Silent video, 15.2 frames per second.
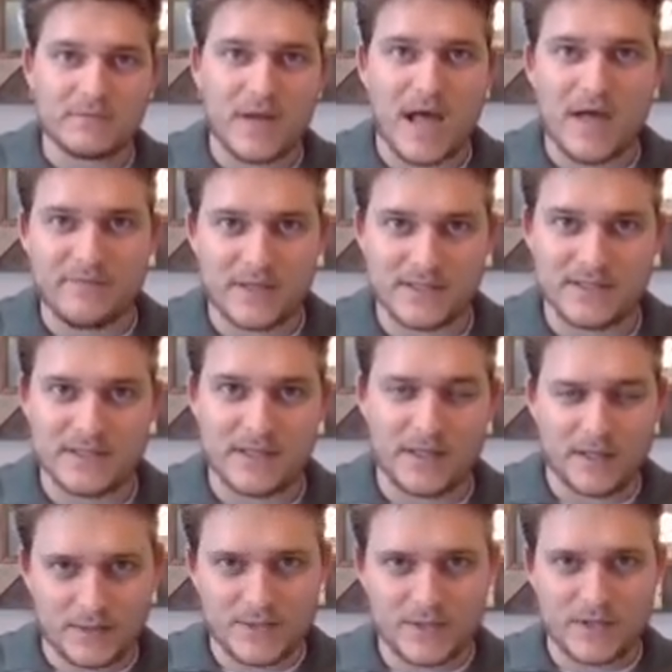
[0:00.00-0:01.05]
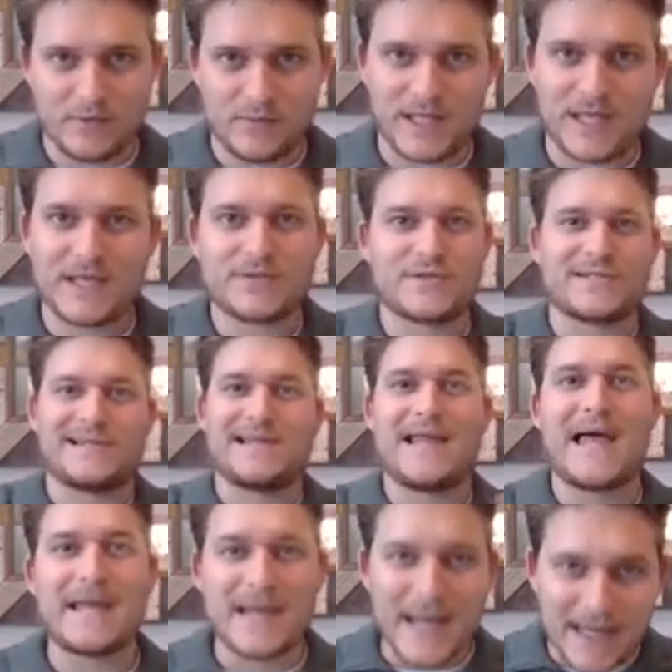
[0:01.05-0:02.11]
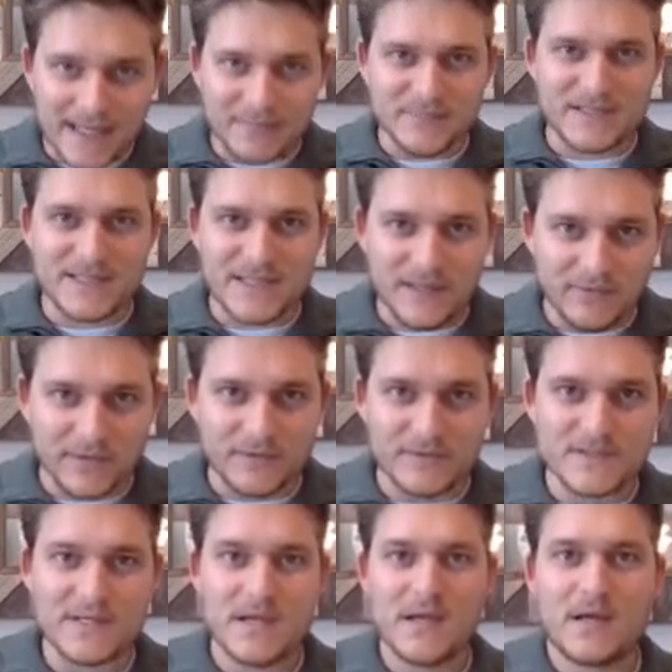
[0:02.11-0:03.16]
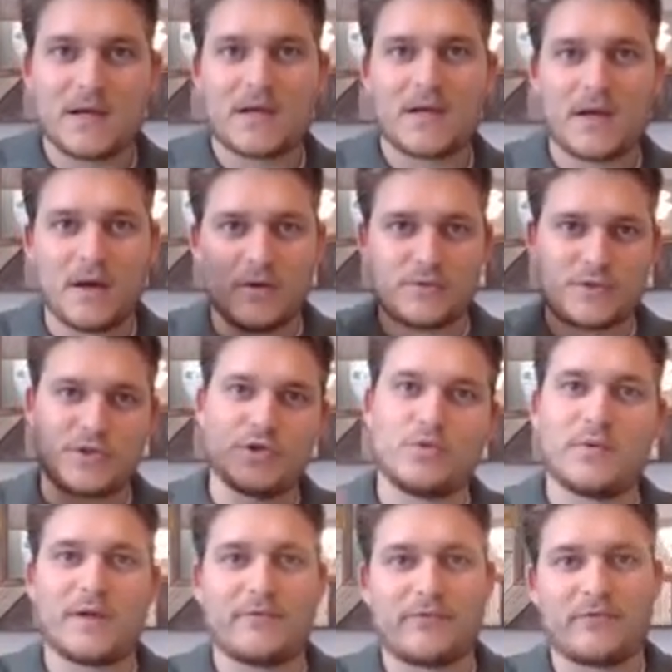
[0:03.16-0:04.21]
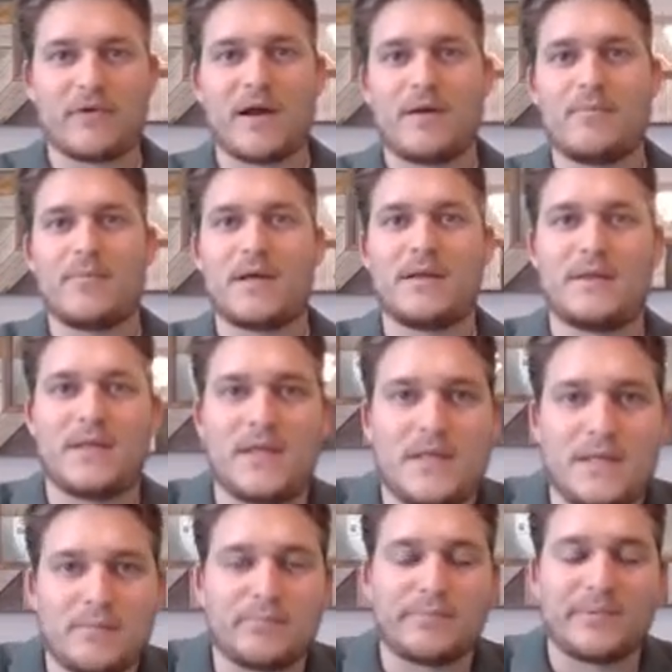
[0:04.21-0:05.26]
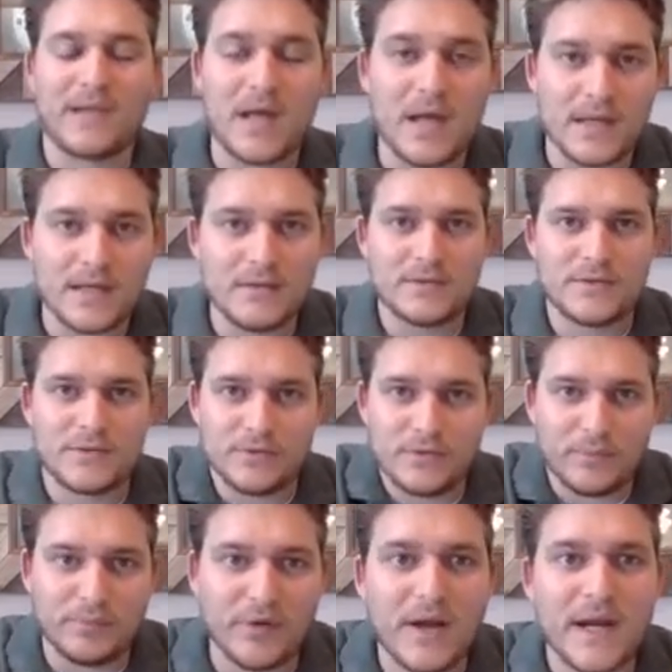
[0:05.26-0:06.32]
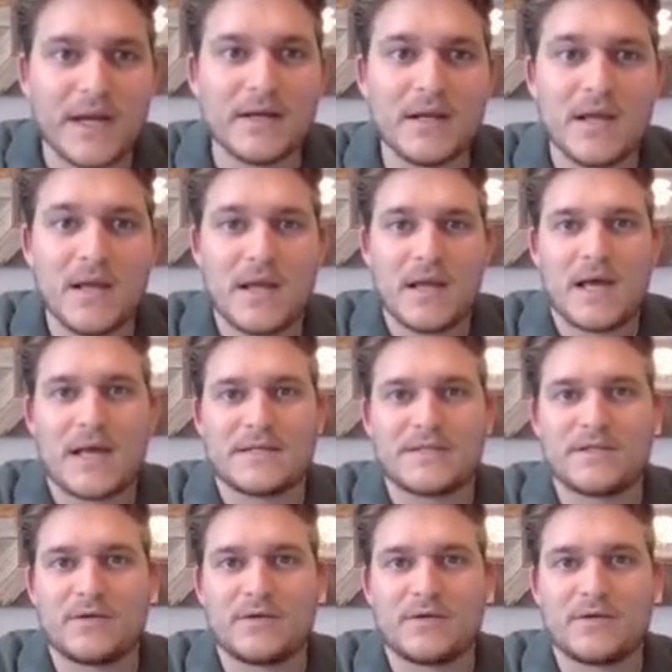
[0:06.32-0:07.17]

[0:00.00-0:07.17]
obviously. And so we can't just let any materials go to and from the blood to the brain. So